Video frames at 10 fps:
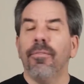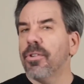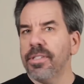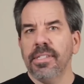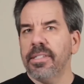
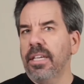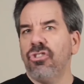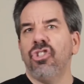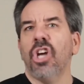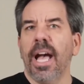Versus say
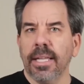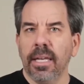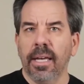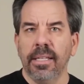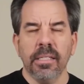
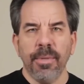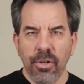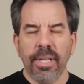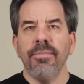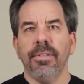shotguns. I mean,
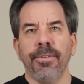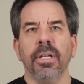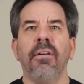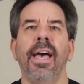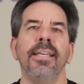you could have
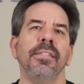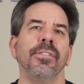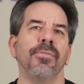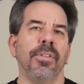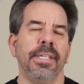different
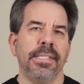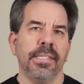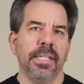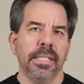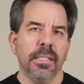classes for
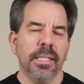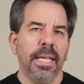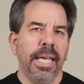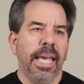these things,